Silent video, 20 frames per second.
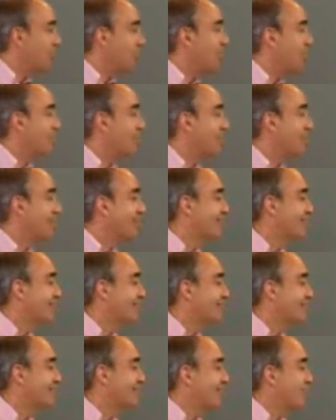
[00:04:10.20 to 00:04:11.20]
requirement.
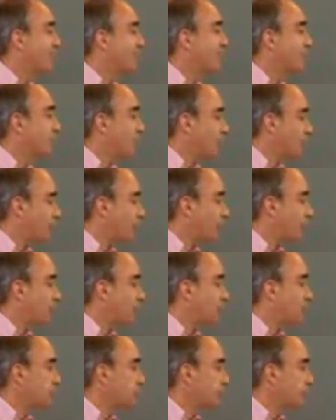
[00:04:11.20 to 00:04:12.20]
And for those
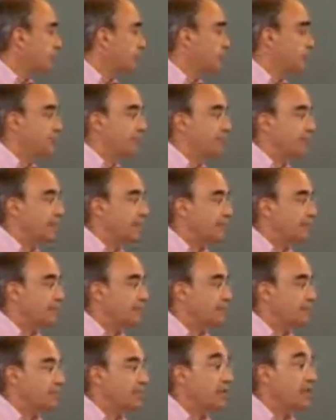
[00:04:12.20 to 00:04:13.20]
programs where there should be time
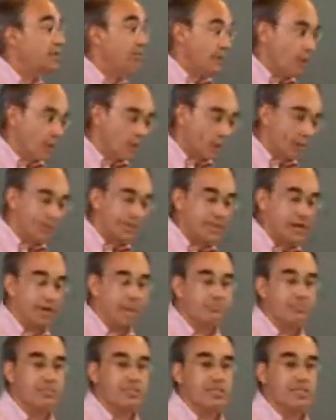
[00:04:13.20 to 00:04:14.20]
limits, there will be
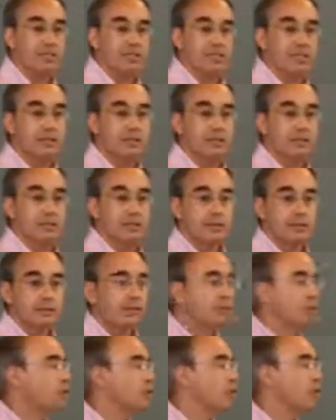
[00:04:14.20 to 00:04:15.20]
time limits.
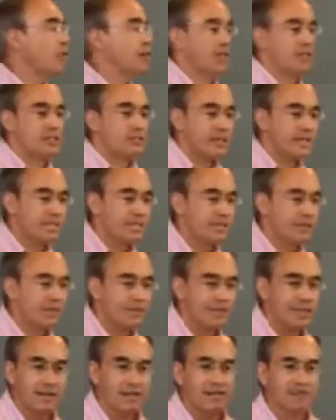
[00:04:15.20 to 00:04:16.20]
There have been a lot of states that
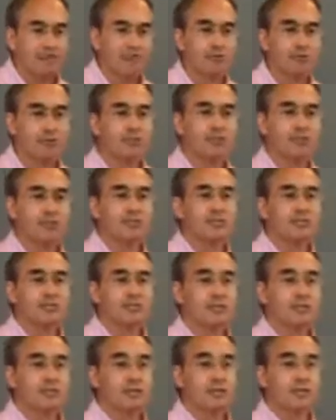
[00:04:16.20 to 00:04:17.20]
have done this over the
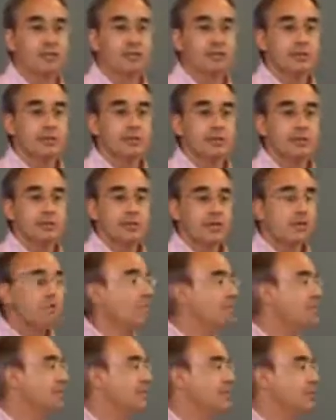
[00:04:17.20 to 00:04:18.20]
years. And
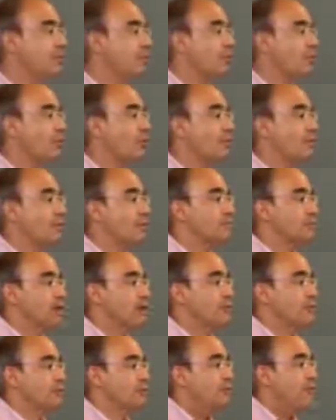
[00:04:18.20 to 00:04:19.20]
remember, these programs
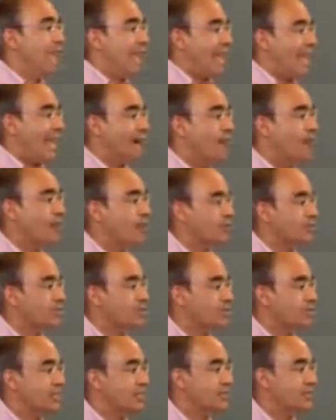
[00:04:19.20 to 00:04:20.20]
are to help our
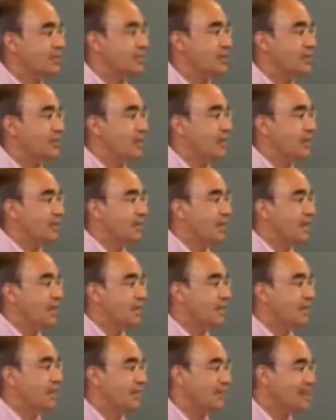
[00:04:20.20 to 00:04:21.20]
citizens
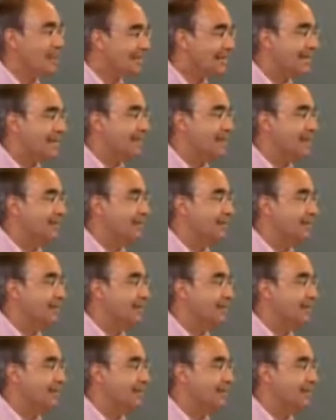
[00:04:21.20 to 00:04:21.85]
become independent,